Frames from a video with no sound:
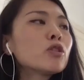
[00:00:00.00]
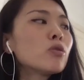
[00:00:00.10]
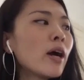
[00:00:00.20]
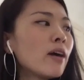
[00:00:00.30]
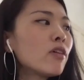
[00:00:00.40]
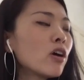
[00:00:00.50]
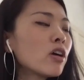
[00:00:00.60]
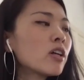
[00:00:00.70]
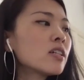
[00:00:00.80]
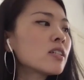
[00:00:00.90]
to have
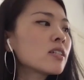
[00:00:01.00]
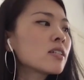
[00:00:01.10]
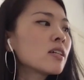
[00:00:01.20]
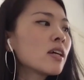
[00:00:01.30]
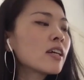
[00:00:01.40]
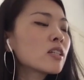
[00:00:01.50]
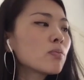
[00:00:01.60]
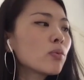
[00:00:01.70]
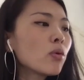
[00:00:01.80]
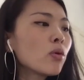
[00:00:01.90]
artists
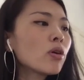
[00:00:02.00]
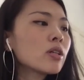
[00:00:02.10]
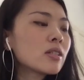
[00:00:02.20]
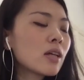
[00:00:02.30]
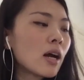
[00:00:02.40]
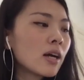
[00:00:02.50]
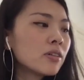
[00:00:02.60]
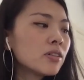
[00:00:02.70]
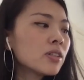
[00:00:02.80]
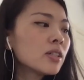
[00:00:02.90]
explore
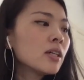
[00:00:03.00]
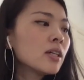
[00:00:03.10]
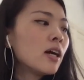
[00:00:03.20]
styles